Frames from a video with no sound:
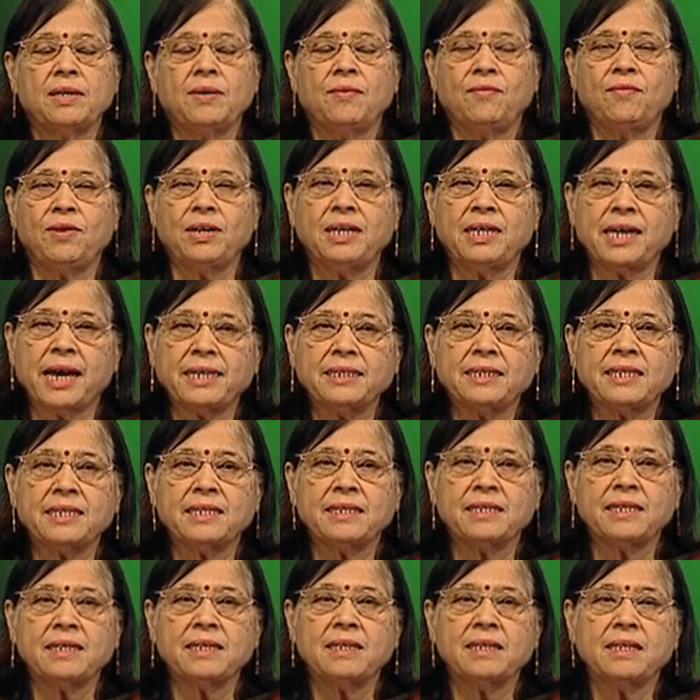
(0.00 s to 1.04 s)
we
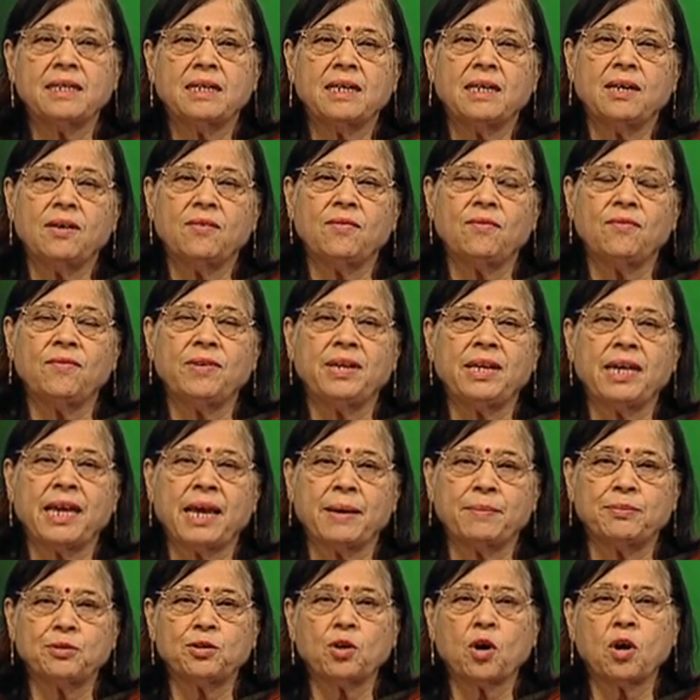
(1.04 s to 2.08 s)
digest it, we
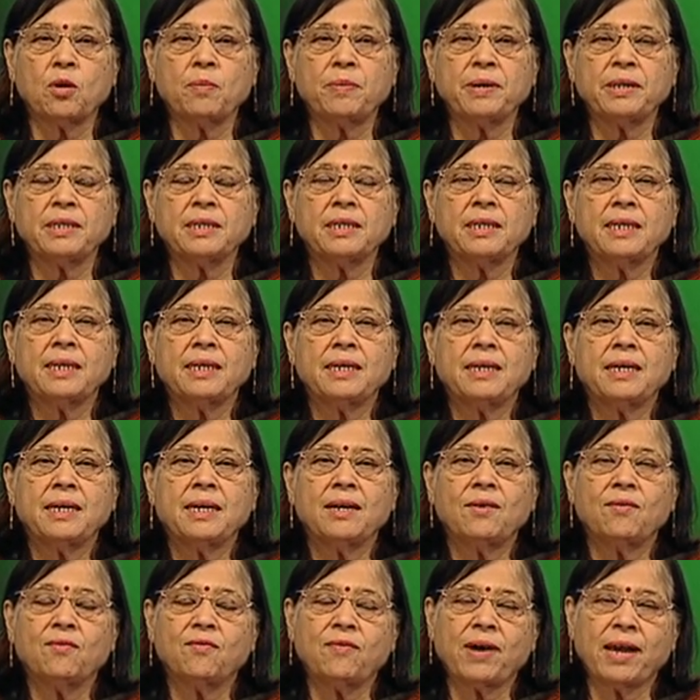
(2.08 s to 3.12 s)
absorb it.
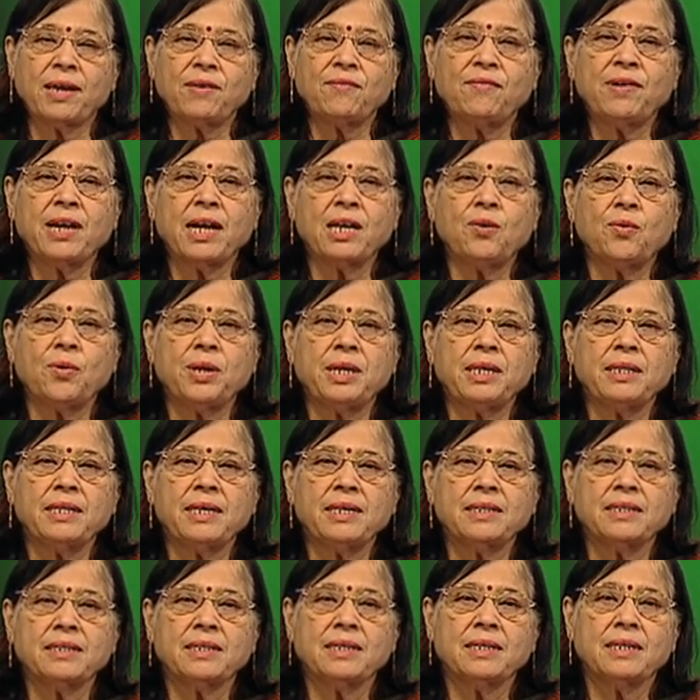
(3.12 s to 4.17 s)
Why we are doing
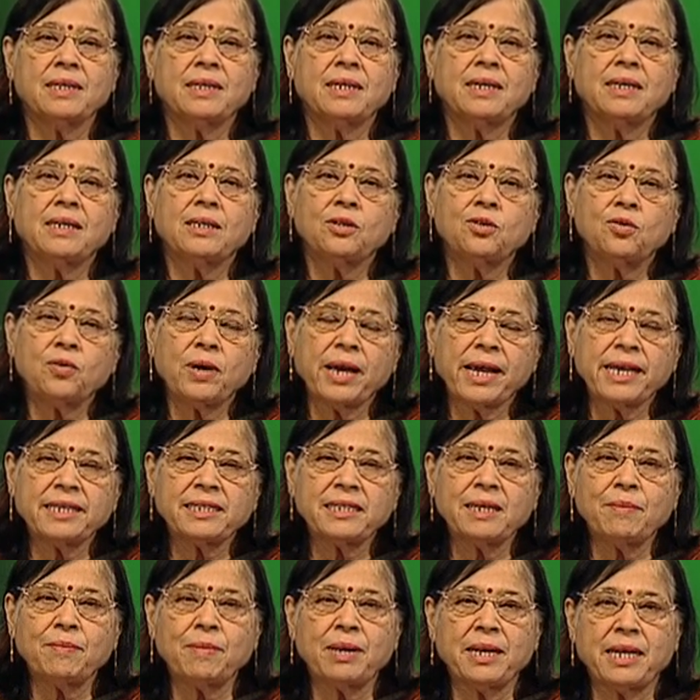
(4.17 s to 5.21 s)
this? To
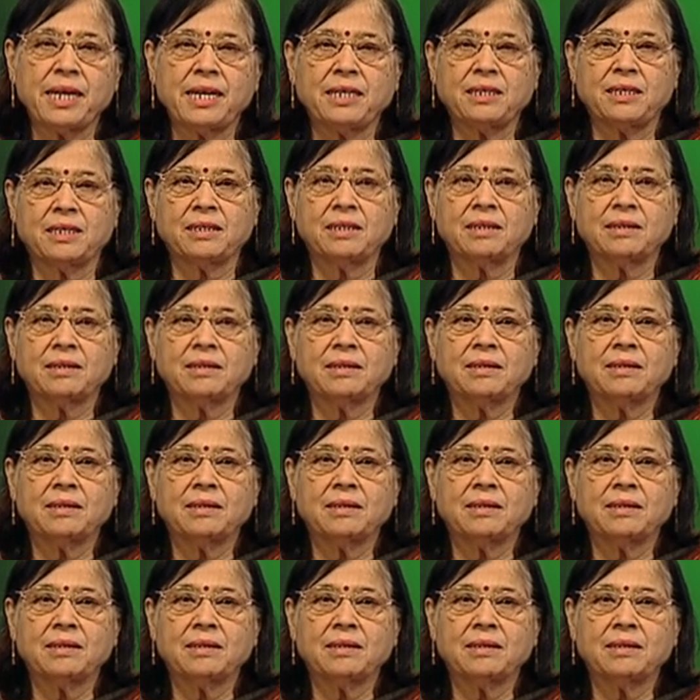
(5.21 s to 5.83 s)
assimilate it.